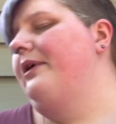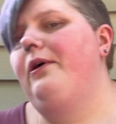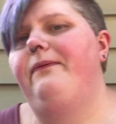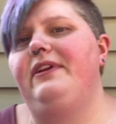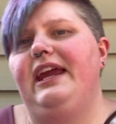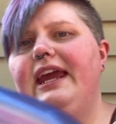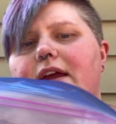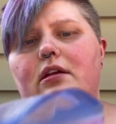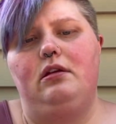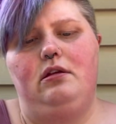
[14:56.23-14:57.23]
hopefully,
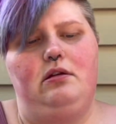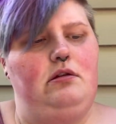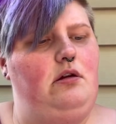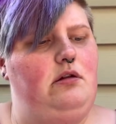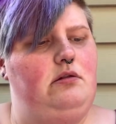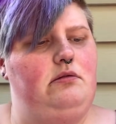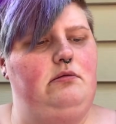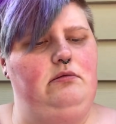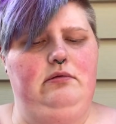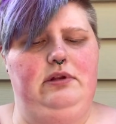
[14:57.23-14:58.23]

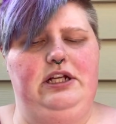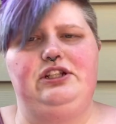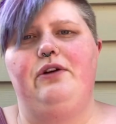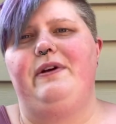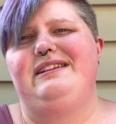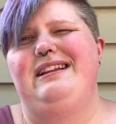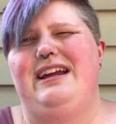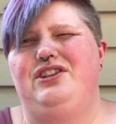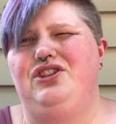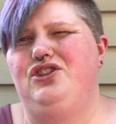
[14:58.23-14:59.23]
there's no reason
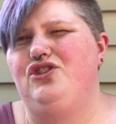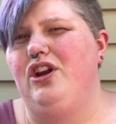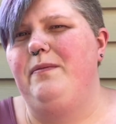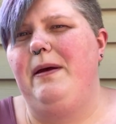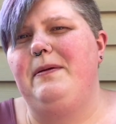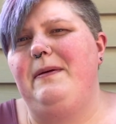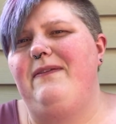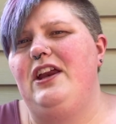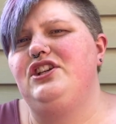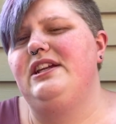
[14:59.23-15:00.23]
that shouldn't be able to be
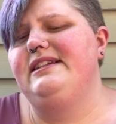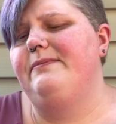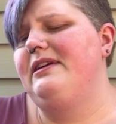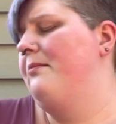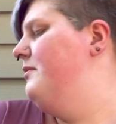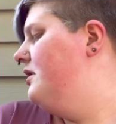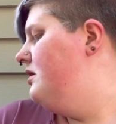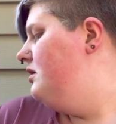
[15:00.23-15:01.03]
finished in September.